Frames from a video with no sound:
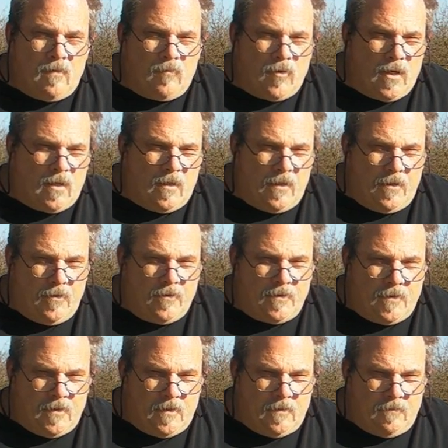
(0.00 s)
We're not going to use
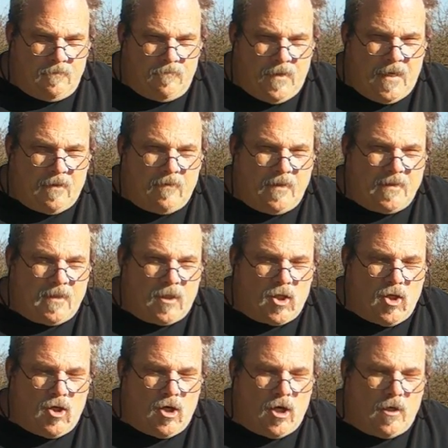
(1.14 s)
the batteries in a
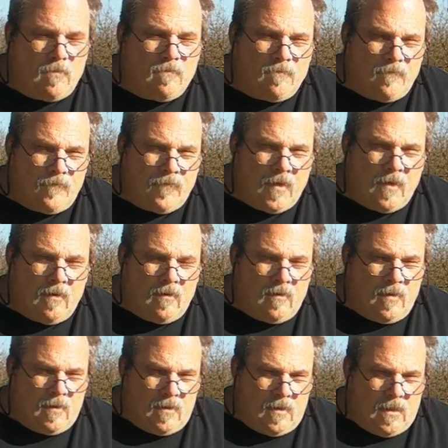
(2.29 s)
car.
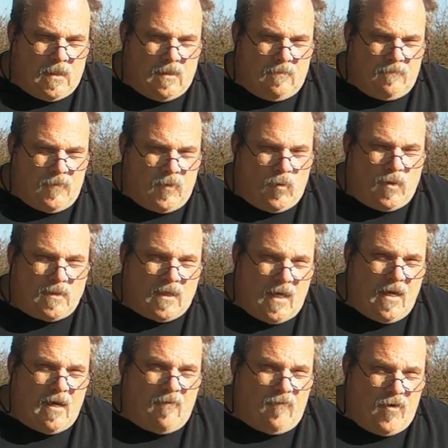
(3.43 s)
The ones I
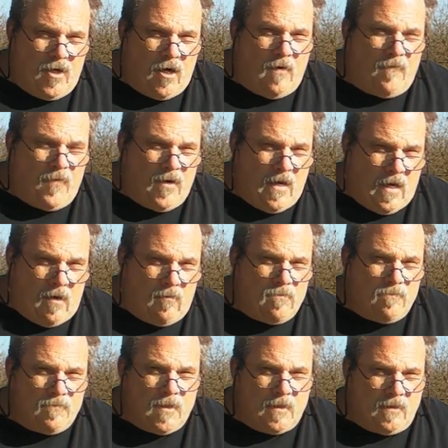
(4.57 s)
have we are for now,
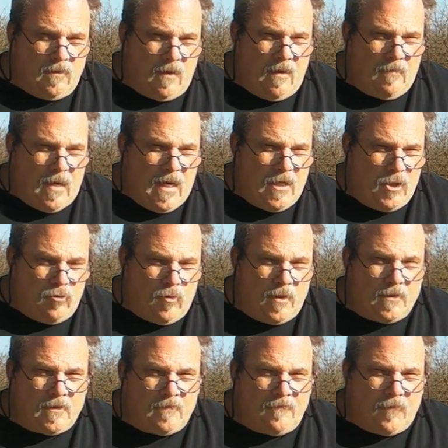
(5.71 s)
until I buy new
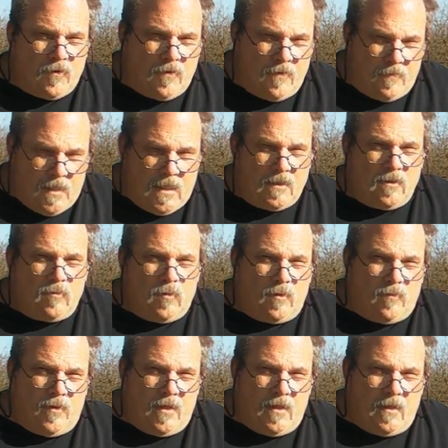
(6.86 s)
ones for the bus when
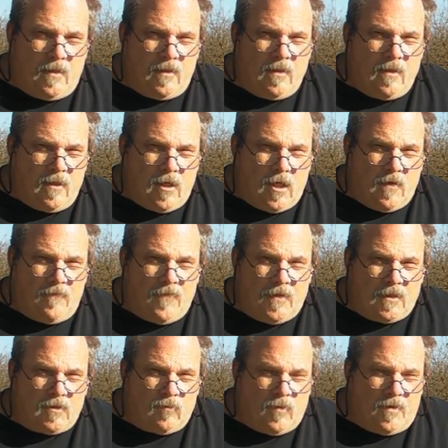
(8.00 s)
we are
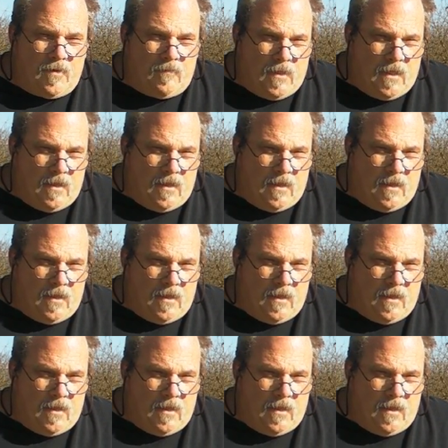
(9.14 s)
finished with the